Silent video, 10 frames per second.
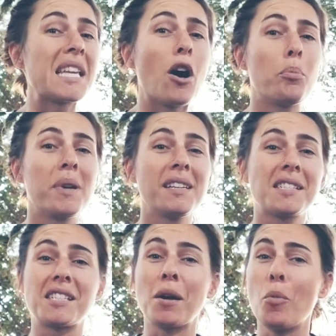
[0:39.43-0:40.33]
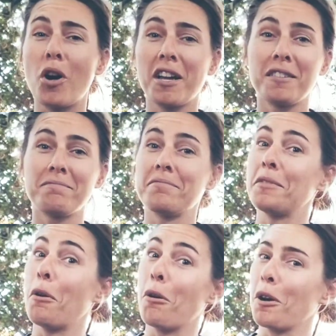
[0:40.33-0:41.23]
helping someone
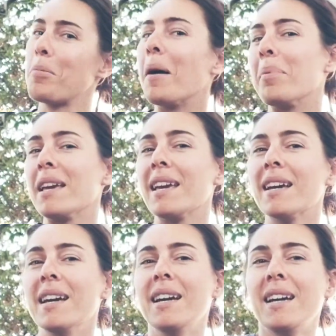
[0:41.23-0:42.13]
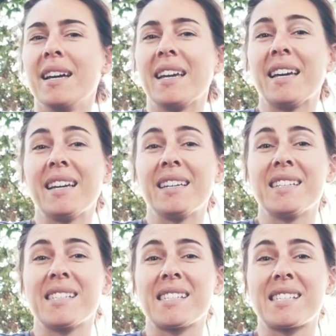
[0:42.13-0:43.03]
or a puppy
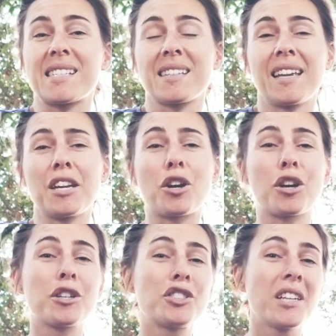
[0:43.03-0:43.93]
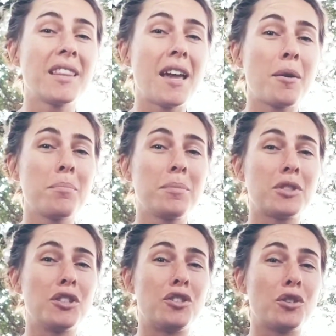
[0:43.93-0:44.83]
is encouraging them
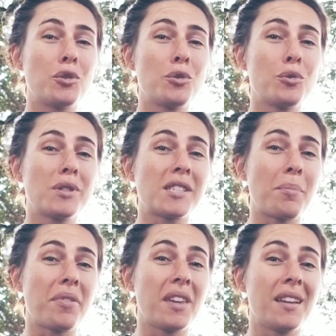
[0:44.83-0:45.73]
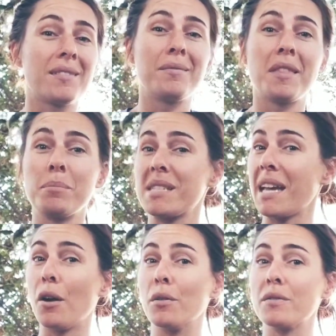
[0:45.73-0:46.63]
to do something
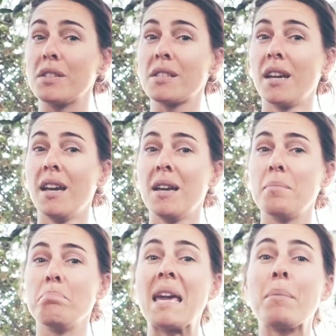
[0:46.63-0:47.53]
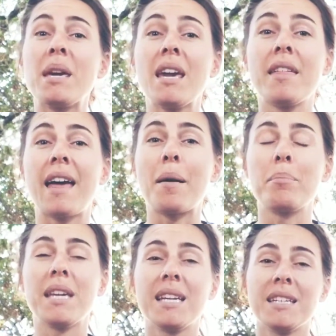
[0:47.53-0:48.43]
themselves. Maybe that
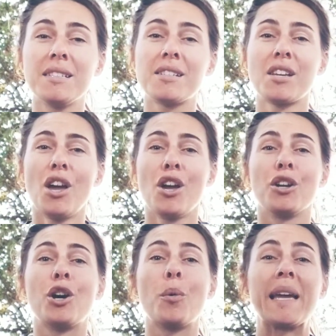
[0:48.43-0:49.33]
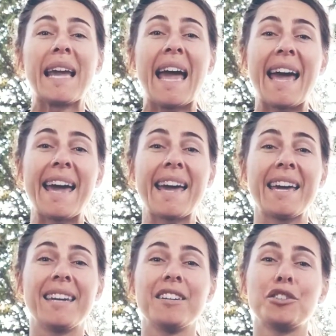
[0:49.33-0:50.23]
means going
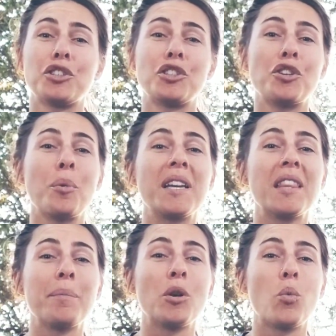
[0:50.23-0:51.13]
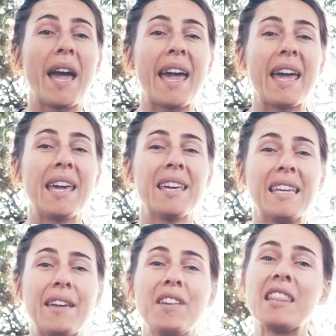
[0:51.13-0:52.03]
ahead, showing them the way,
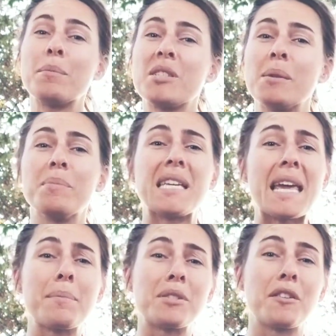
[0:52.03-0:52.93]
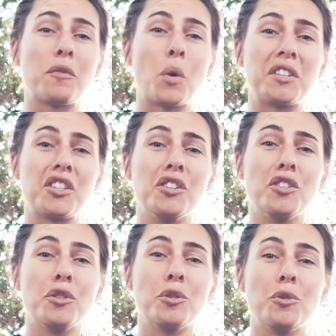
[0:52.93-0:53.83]
giving them some tips of what to
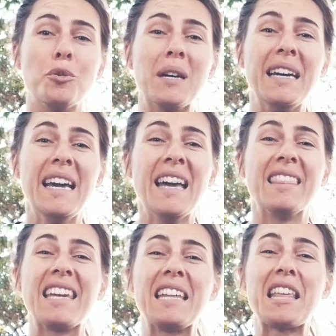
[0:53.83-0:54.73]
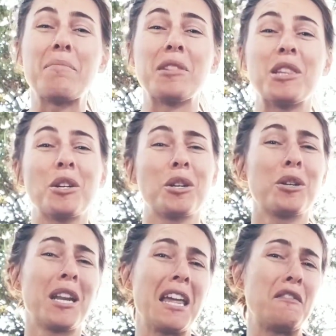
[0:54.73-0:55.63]
do, letting them
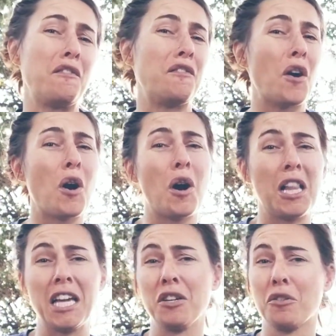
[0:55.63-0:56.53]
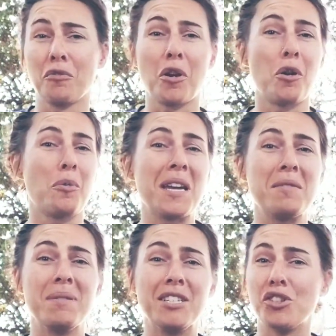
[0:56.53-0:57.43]
learn and fall and grow
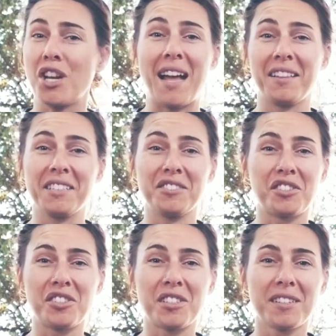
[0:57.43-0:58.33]
and be challenged.